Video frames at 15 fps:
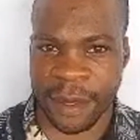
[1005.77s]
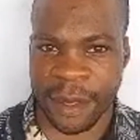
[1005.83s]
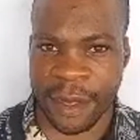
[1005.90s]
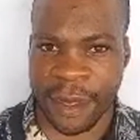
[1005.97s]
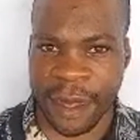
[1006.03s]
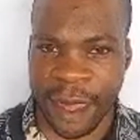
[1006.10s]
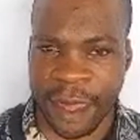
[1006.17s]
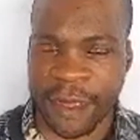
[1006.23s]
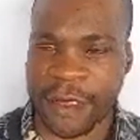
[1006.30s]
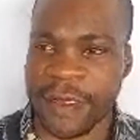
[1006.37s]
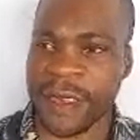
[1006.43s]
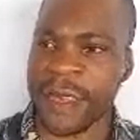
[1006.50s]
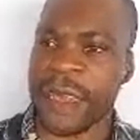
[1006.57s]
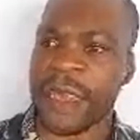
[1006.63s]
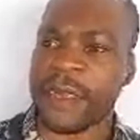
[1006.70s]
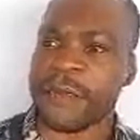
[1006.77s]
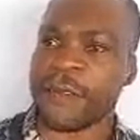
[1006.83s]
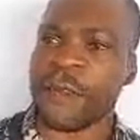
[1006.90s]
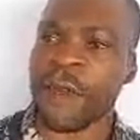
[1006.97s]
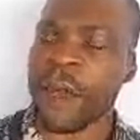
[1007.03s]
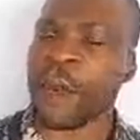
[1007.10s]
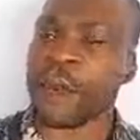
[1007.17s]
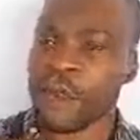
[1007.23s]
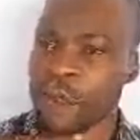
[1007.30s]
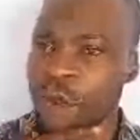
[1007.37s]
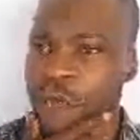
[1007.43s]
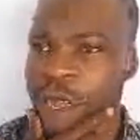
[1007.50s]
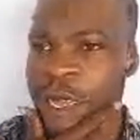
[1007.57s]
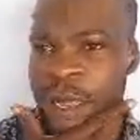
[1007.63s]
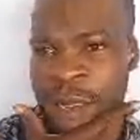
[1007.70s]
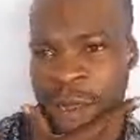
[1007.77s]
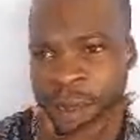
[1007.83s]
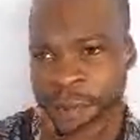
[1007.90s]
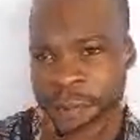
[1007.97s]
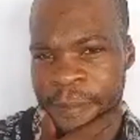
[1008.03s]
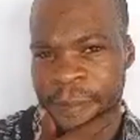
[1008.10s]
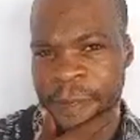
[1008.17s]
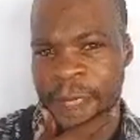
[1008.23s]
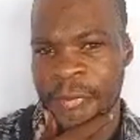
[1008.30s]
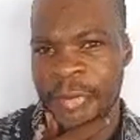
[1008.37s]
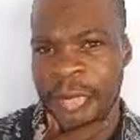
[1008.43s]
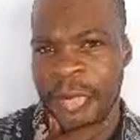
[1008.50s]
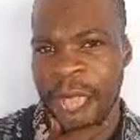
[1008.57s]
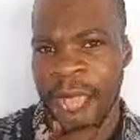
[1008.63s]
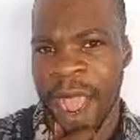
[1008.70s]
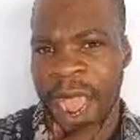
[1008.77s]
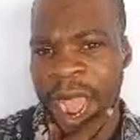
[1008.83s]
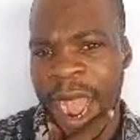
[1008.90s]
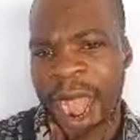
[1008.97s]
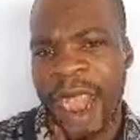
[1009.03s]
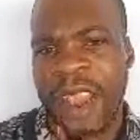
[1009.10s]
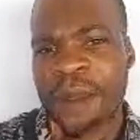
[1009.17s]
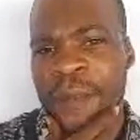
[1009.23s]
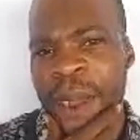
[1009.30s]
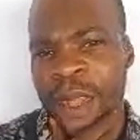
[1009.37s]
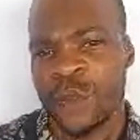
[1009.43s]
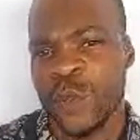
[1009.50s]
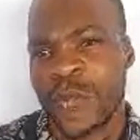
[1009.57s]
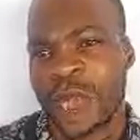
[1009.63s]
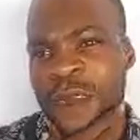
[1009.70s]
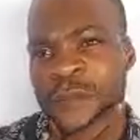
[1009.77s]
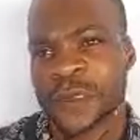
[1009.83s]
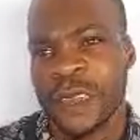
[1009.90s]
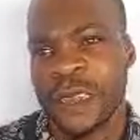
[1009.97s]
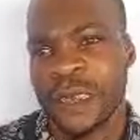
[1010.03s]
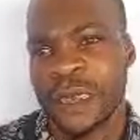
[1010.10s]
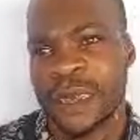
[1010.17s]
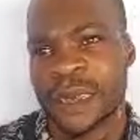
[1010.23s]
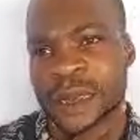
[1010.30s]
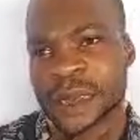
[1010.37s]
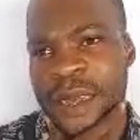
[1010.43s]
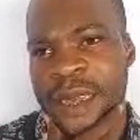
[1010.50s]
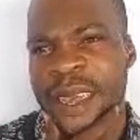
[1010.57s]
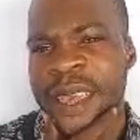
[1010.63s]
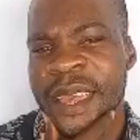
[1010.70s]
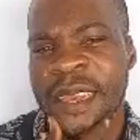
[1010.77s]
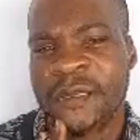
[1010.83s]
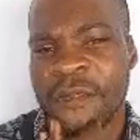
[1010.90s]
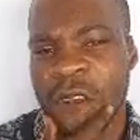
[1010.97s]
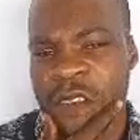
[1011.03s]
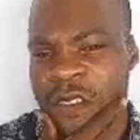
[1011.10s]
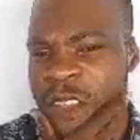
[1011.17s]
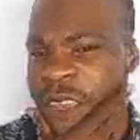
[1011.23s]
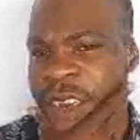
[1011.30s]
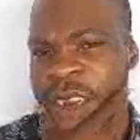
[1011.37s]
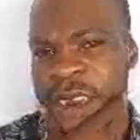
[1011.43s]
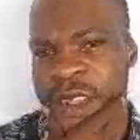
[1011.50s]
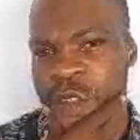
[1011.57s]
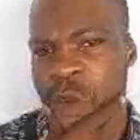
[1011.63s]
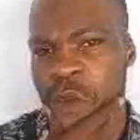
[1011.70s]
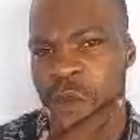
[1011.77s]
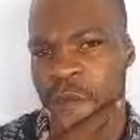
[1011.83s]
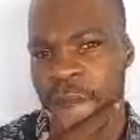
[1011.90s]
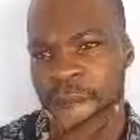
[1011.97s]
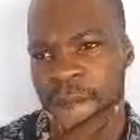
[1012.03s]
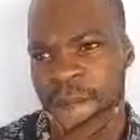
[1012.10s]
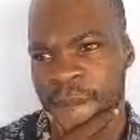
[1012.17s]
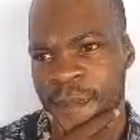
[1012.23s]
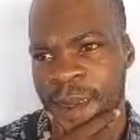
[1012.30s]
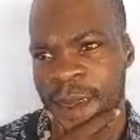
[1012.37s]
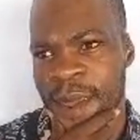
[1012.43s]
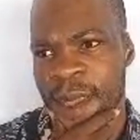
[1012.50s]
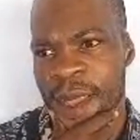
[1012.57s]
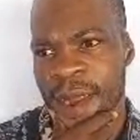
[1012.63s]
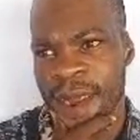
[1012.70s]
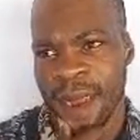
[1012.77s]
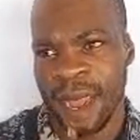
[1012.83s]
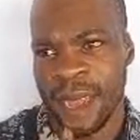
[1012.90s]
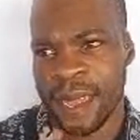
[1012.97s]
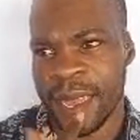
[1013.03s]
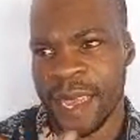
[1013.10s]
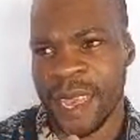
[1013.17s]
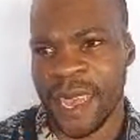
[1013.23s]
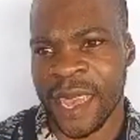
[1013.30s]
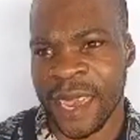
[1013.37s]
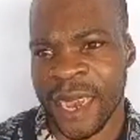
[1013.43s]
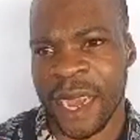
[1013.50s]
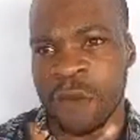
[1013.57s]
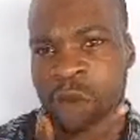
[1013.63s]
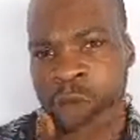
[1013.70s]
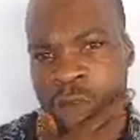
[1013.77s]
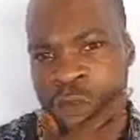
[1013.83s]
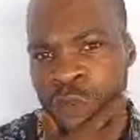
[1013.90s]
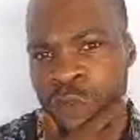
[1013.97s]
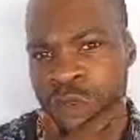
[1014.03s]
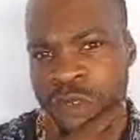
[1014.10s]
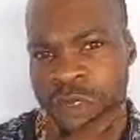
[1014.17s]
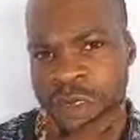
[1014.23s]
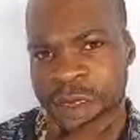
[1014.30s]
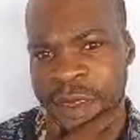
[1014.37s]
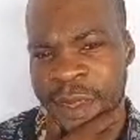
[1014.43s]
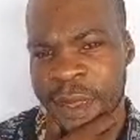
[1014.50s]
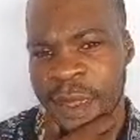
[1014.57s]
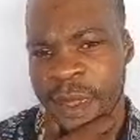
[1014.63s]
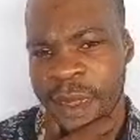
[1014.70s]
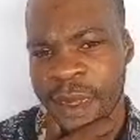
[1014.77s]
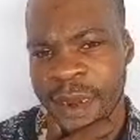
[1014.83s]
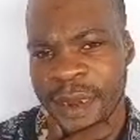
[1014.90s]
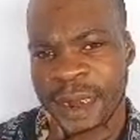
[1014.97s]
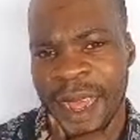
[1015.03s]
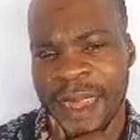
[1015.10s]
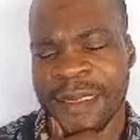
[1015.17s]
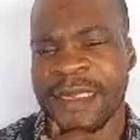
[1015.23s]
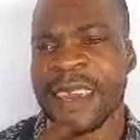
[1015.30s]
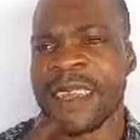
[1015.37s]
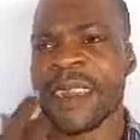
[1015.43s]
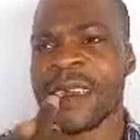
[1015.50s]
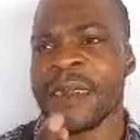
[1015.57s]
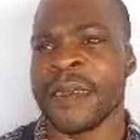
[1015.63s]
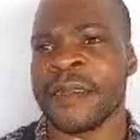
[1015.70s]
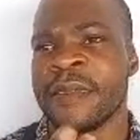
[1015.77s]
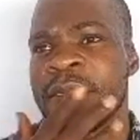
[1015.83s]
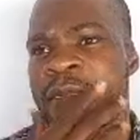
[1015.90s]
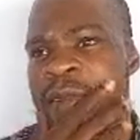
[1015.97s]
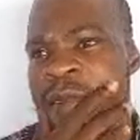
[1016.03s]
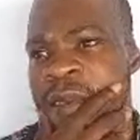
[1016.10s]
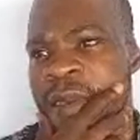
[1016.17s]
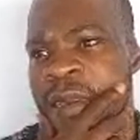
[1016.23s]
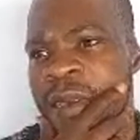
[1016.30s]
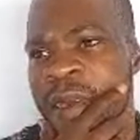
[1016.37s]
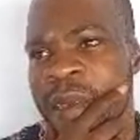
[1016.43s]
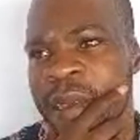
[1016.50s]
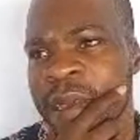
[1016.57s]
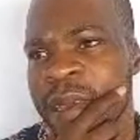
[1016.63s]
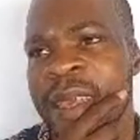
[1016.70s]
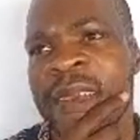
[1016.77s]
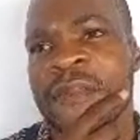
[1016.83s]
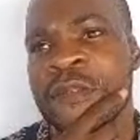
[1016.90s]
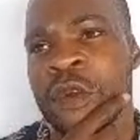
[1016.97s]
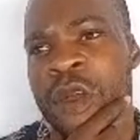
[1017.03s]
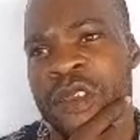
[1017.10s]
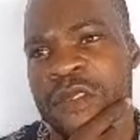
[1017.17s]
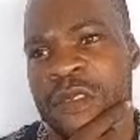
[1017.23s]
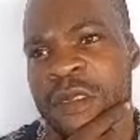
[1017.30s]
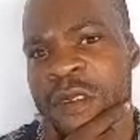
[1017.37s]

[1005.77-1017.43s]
Can you see? So I was looking, how about we have a invoice generator, like a kind of tools that generates invoice